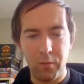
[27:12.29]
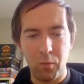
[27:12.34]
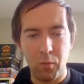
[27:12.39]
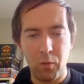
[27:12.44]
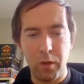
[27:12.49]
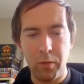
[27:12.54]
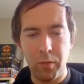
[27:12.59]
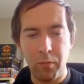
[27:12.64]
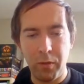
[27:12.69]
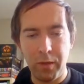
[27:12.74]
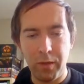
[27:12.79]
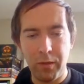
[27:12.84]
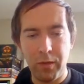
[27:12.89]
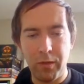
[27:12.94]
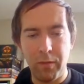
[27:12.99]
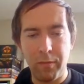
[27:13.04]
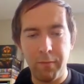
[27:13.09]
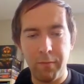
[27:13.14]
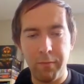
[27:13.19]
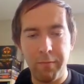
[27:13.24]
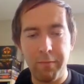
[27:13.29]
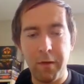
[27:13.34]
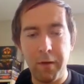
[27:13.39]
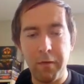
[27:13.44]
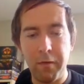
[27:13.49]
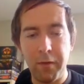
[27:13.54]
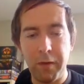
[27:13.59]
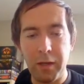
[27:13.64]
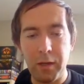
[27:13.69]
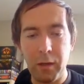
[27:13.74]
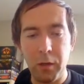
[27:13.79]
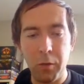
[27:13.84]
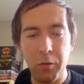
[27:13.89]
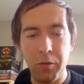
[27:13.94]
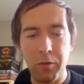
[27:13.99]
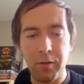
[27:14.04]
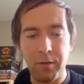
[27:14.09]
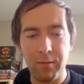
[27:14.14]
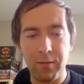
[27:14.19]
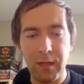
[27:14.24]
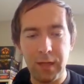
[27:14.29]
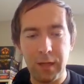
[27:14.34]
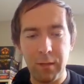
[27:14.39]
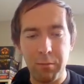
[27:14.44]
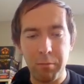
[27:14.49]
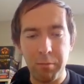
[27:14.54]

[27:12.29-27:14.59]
One with a very lucrative name,